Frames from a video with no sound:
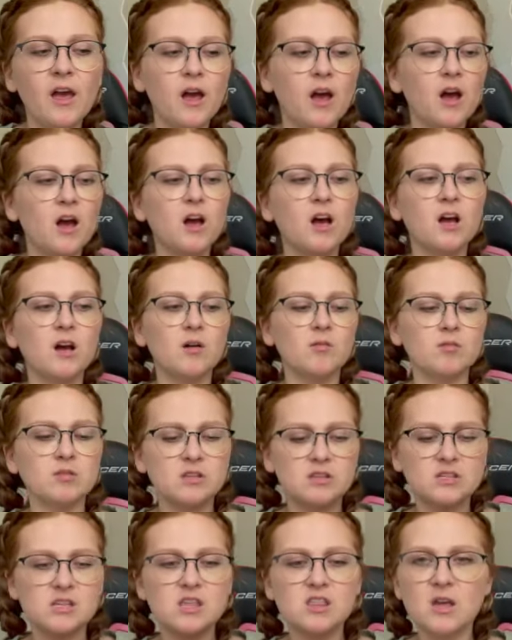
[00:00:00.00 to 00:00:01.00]

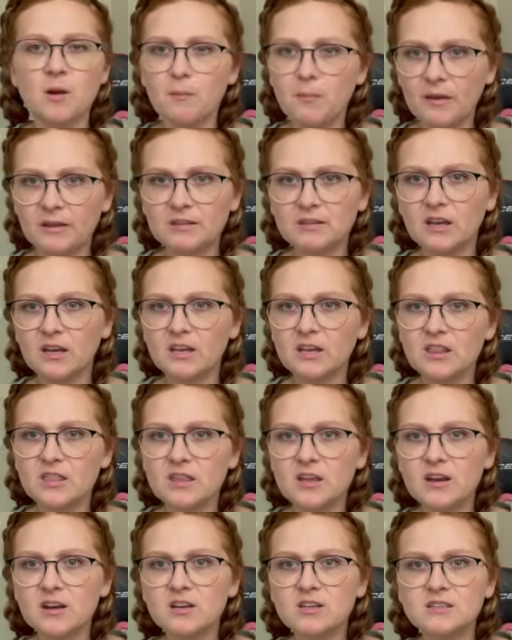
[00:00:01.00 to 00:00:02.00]
Let's get that baseline in
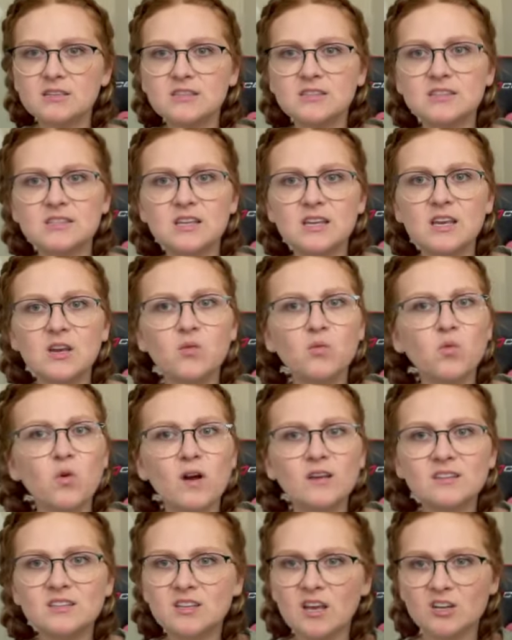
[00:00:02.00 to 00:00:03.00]
there. See
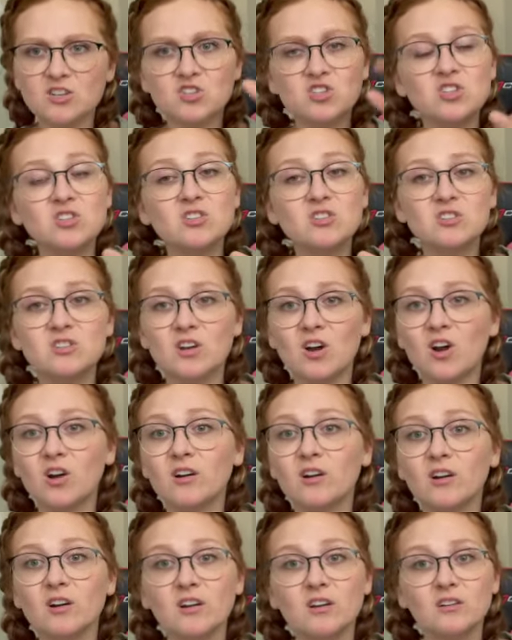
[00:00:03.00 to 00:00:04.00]
what sections
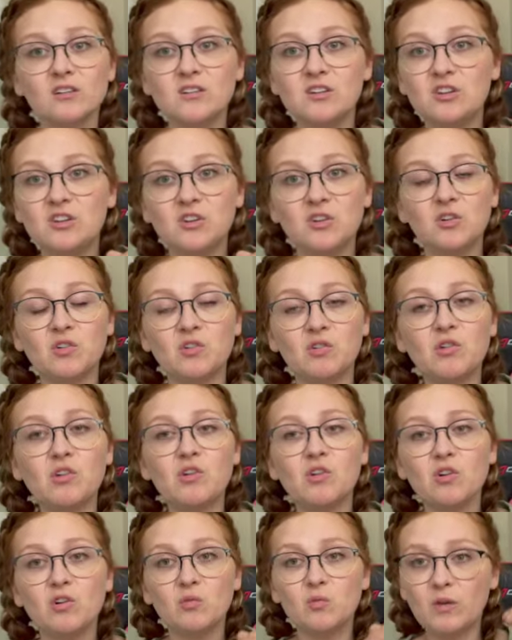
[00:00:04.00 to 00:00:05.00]
are,
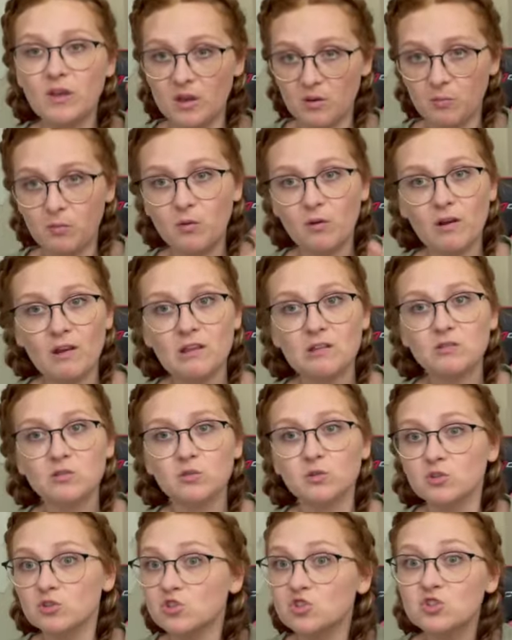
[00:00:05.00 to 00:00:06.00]
your weak points or
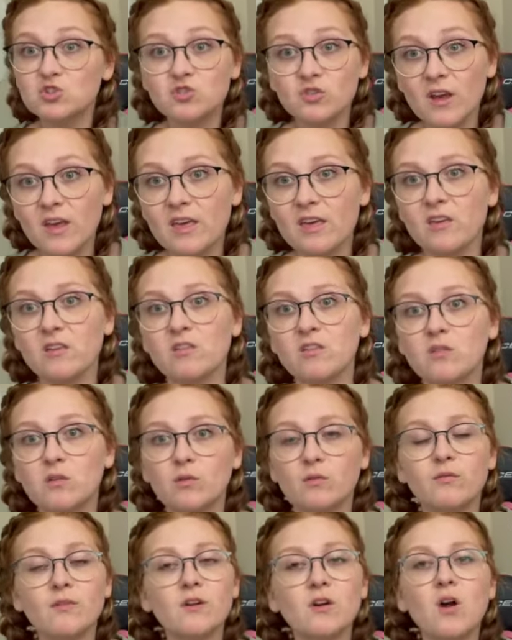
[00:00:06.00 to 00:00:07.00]
your strengths.
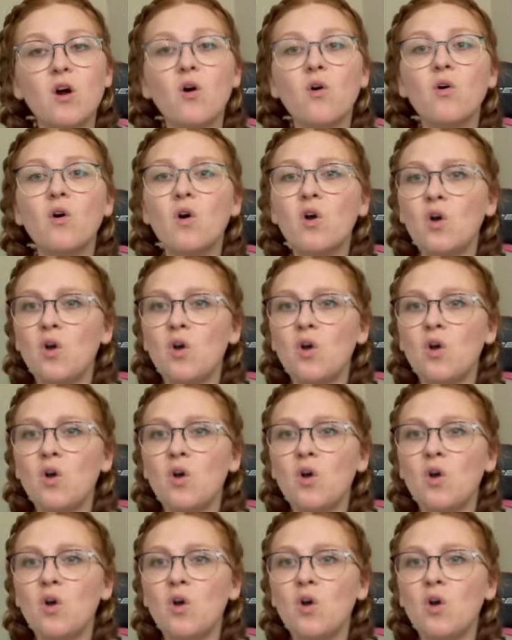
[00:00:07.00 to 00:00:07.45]
Figure out,